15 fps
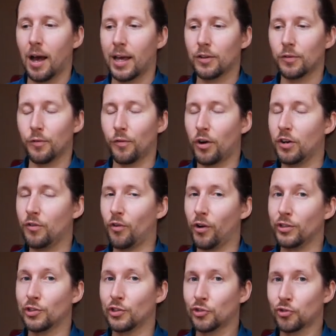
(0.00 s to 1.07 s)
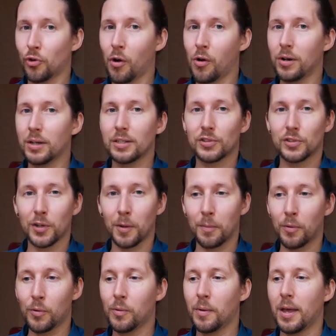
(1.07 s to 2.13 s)
It's very, very strong,
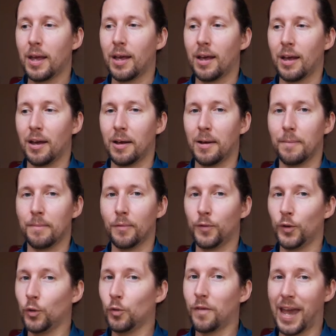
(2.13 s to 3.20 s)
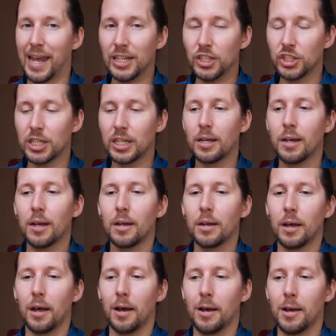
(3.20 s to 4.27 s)
supple, filled with energy.
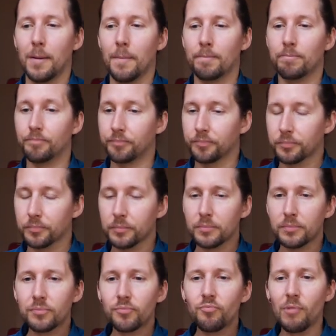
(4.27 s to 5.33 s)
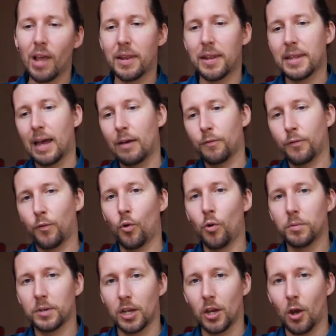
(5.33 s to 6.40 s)
And then that
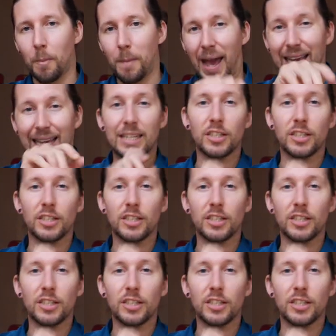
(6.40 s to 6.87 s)
form can go back